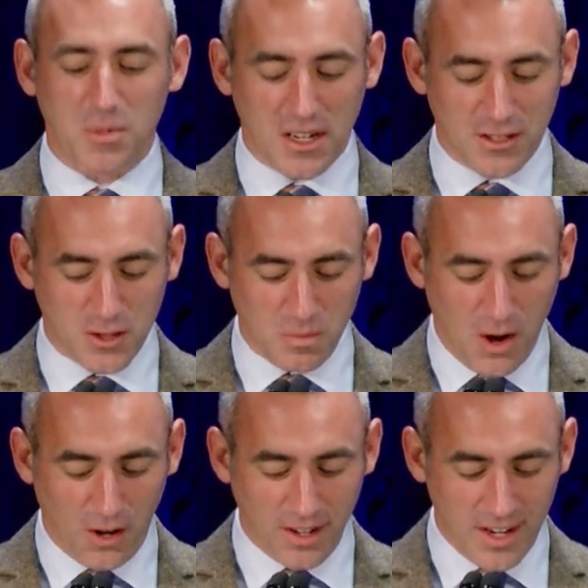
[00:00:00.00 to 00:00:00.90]
big and
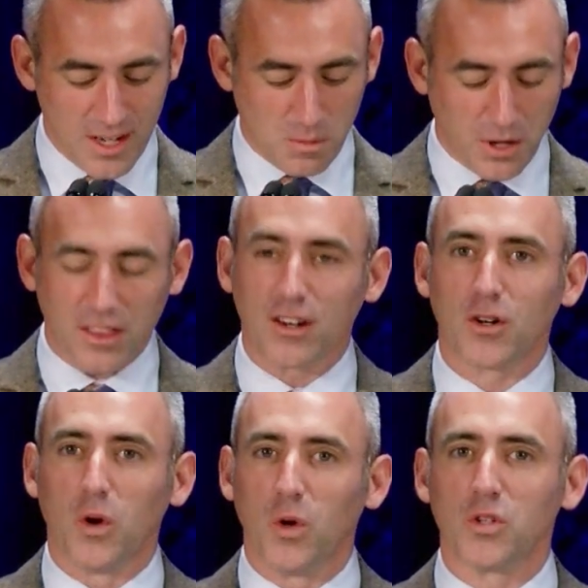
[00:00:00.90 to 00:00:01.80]
small, to bring their
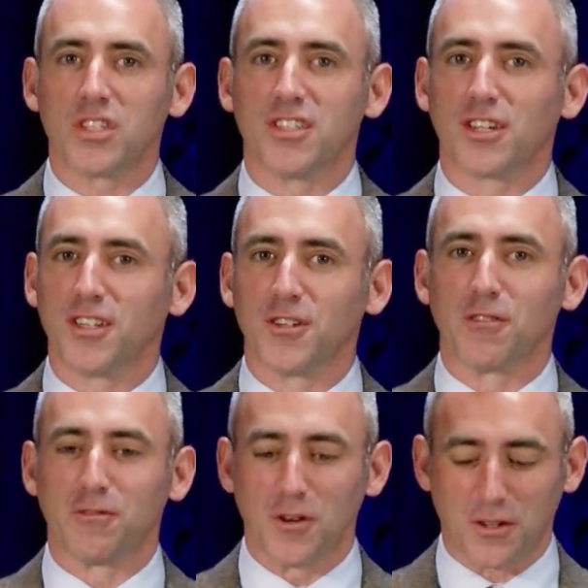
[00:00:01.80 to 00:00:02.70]
goals into clearer
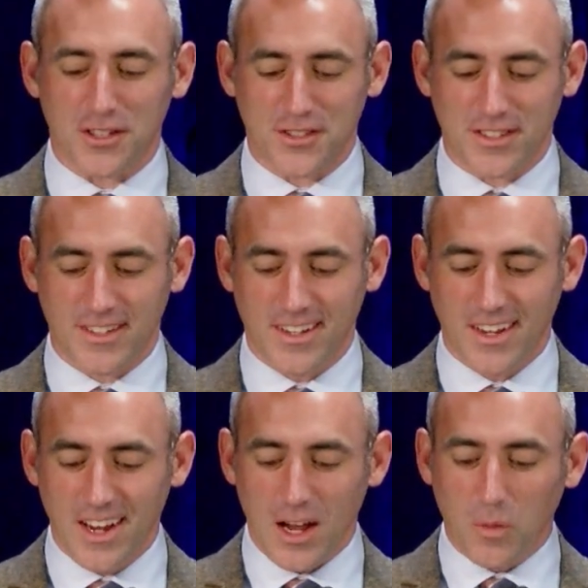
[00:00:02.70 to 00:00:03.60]
focus.
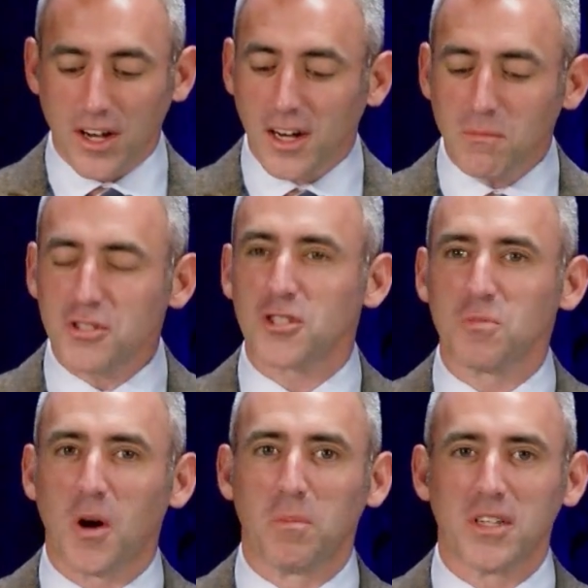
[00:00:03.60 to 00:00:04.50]
And when it comes to
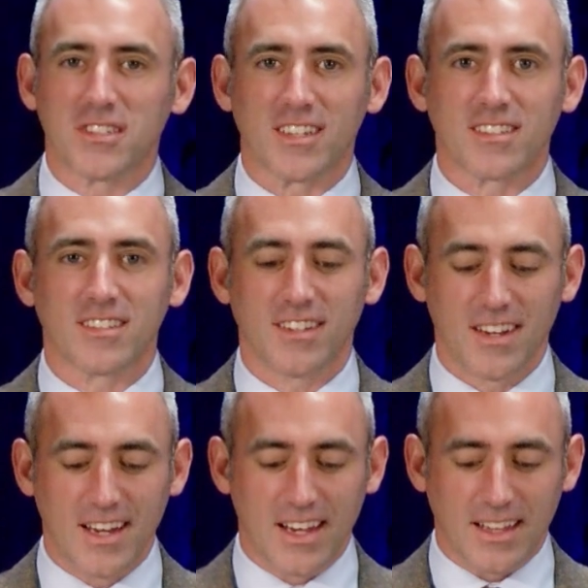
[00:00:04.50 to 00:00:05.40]
small business,
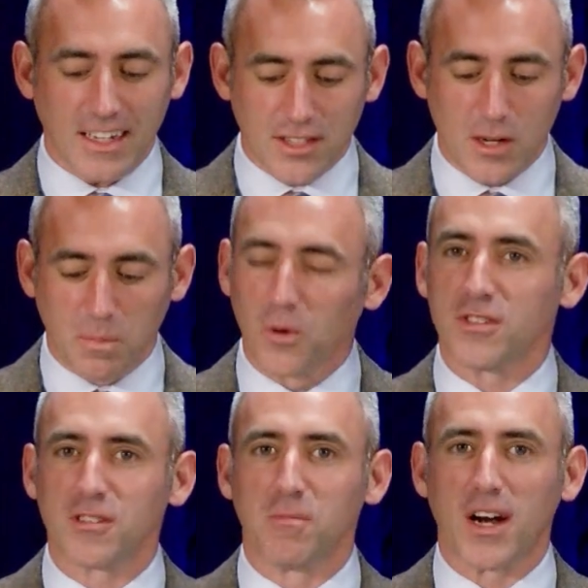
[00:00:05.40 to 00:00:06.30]
that's the
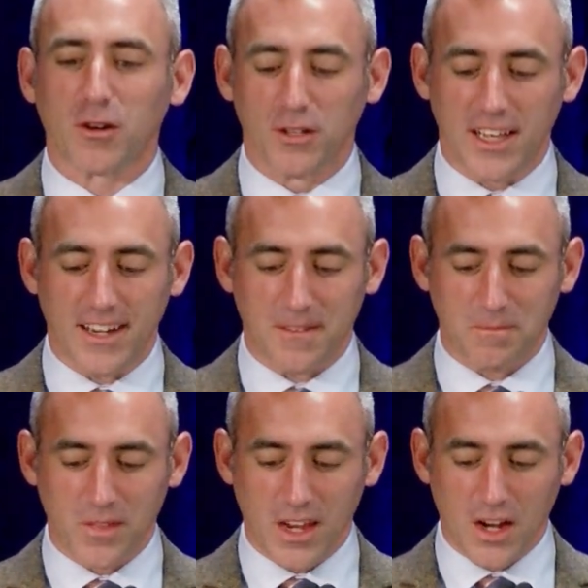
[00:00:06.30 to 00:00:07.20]
importance of microlending.
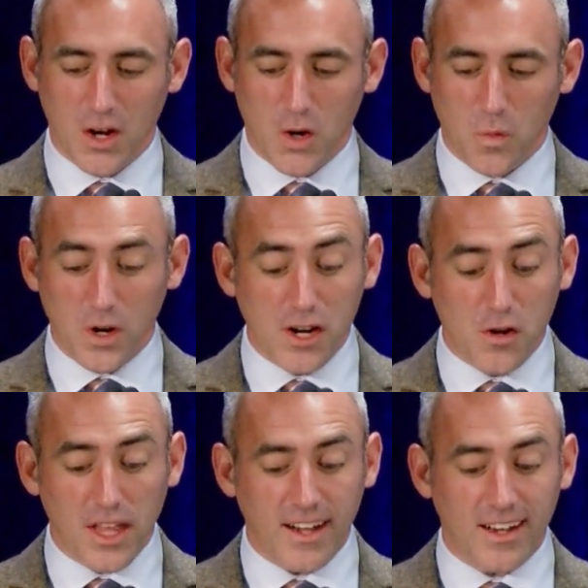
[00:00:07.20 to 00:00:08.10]
We know
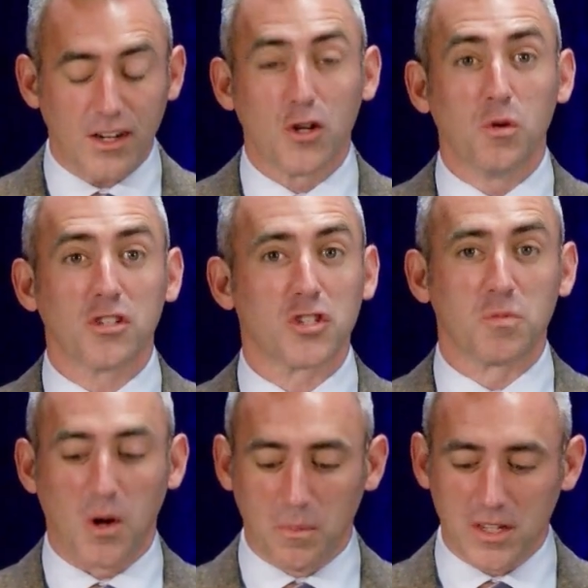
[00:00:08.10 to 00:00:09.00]
that you, as a
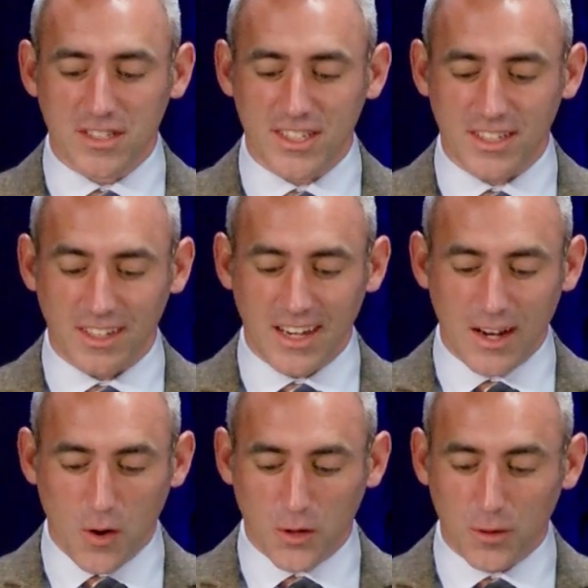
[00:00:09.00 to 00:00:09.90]
small business
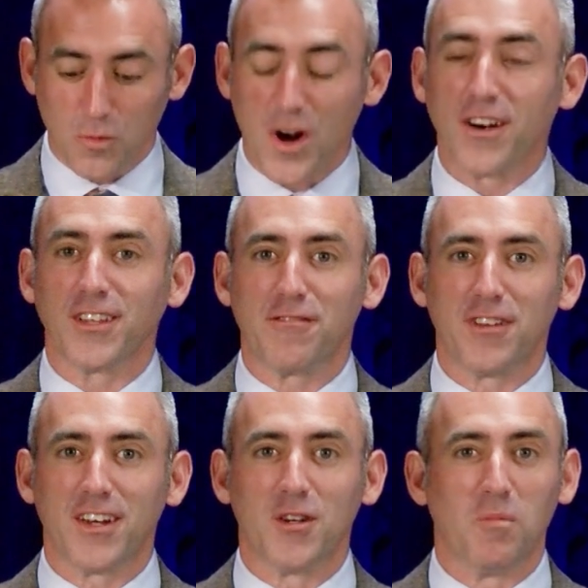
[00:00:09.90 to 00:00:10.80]
owner, rarely
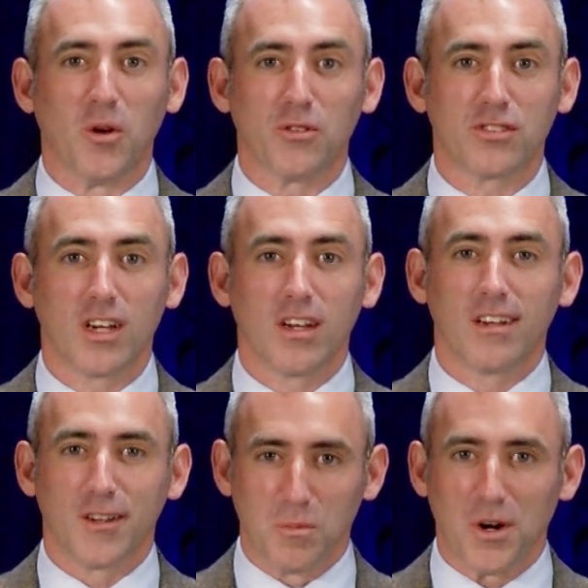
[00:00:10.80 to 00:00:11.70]
fit into molds,
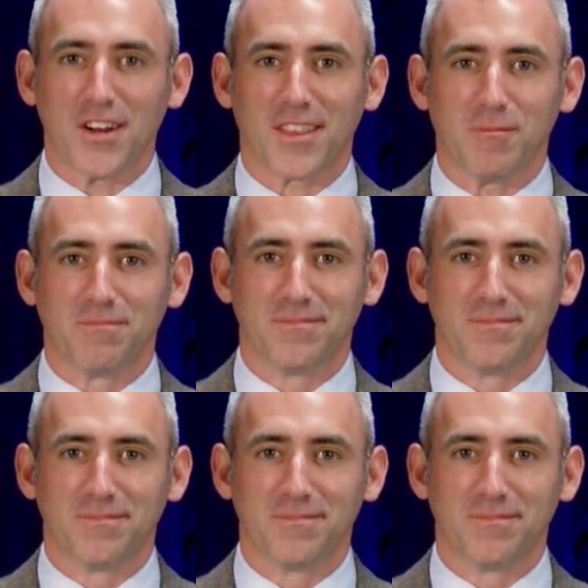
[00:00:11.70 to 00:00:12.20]
you break them.